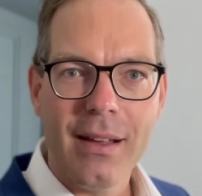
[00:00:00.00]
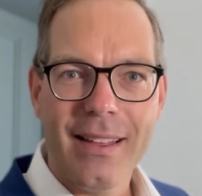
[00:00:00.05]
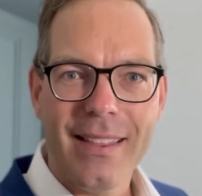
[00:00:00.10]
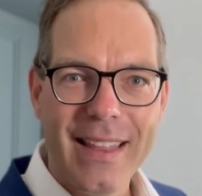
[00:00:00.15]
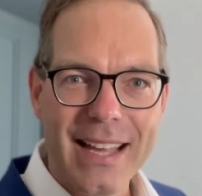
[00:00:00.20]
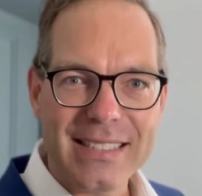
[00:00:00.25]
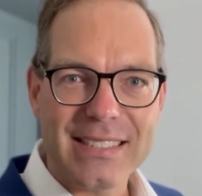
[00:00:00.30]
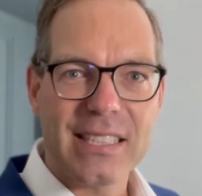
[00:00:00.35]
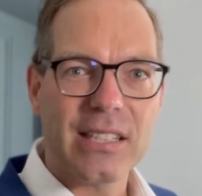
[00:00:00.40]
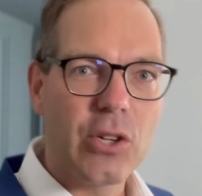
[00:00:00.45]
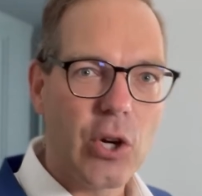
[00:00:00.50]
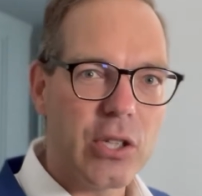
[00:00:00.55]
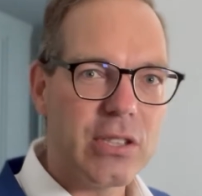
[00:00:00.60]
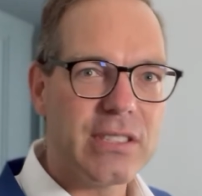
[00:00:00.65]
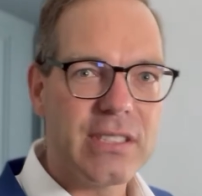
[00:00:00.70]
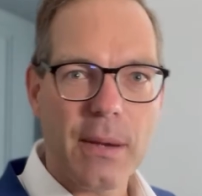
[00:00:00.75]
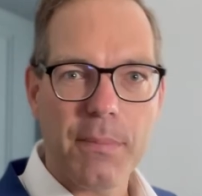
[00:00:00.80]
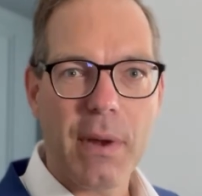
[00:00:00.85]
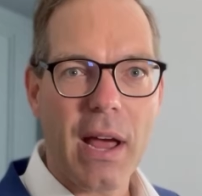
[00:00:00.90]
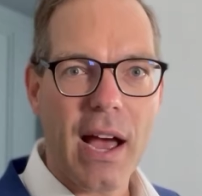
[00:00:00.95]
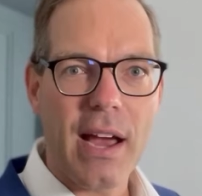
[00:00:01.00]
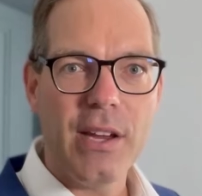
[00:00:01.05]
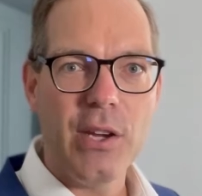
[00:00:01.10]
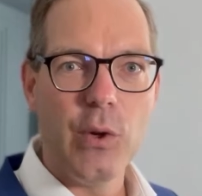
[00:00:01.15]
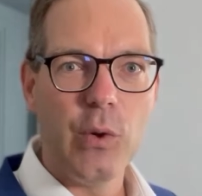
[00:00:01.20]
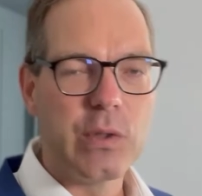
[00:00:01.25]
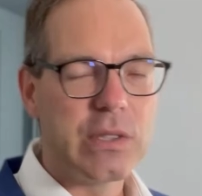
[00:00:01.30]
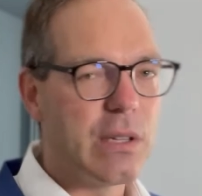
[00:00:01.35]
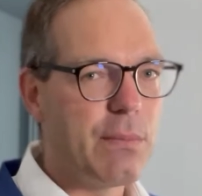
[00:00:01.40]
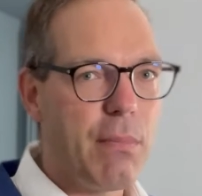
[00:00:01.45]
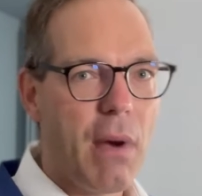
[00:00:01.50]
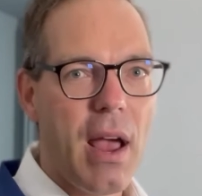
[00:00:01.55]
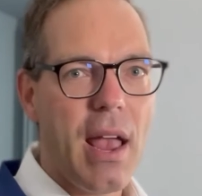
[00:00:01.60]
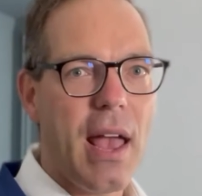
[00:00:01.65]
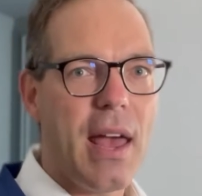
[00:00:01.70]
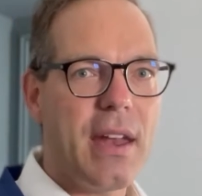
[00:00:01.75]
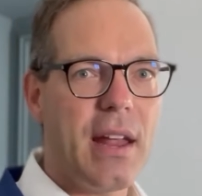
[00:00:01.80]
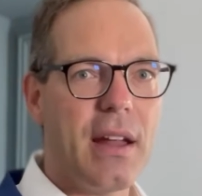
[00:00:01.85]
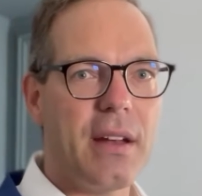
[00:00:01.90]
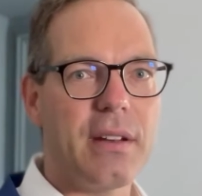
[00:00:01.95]
That's a concept I use in my
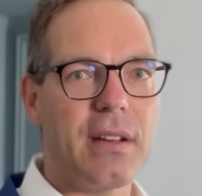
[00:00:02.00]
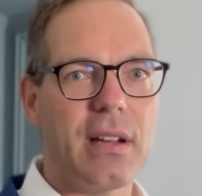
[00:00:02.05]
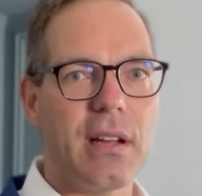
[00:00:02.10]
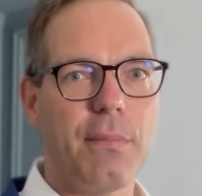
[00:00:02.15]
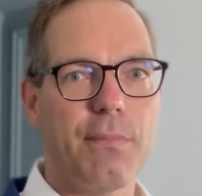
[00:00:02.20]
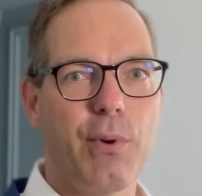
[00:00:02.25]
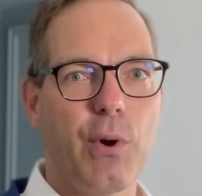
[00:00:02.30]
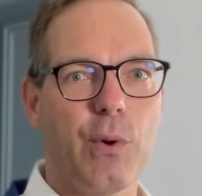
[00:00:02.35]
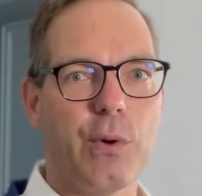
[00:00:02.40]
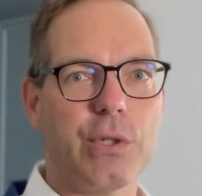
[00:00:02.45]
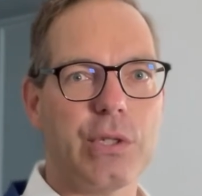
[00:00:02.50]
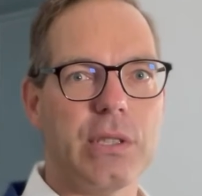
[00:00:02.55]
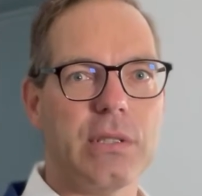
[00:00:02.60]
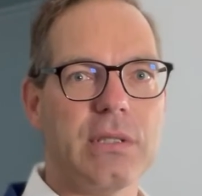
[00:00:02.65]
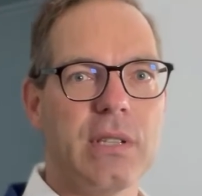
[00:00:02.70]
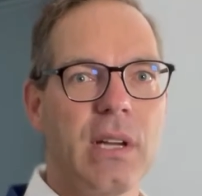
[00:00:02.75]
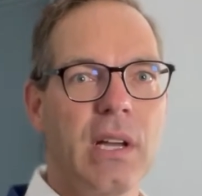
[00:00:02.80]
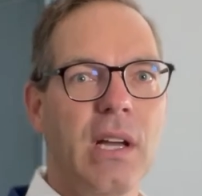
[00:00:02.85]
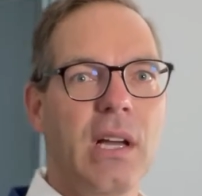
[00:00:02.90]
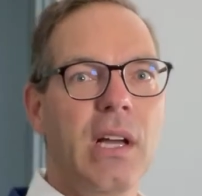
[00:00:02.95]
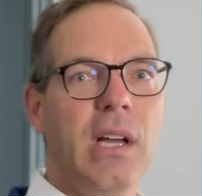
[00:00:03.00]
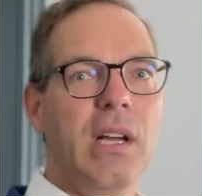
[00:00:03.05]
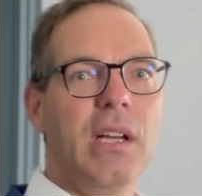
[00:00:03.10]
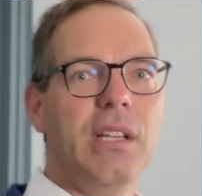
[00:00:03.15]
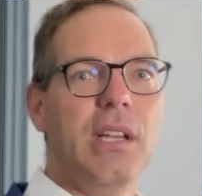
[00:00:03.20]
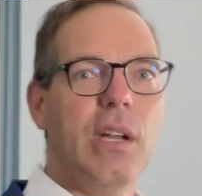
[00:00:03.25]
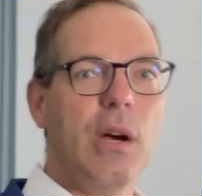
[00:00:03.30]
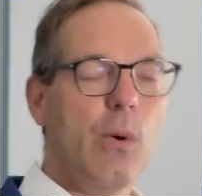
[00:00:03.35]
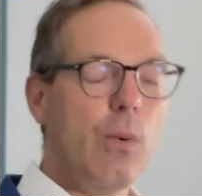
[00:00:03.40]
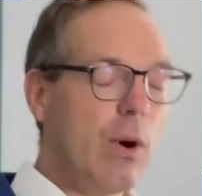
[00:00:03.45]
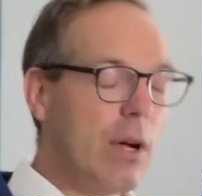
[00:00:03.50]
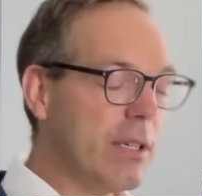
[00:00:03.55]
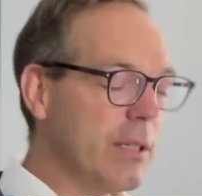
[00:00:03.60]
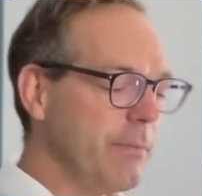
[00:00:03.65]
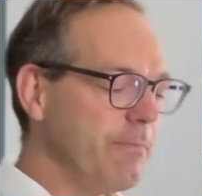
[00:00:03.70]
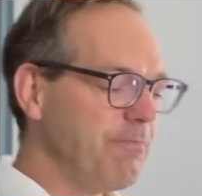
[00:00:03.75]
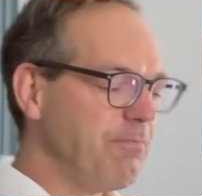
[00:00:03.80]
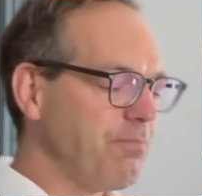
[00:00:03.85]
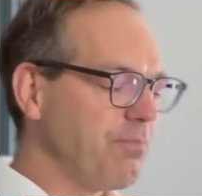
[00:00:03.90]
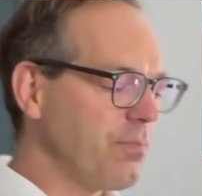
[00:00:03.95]
headhunting approaches. You know what?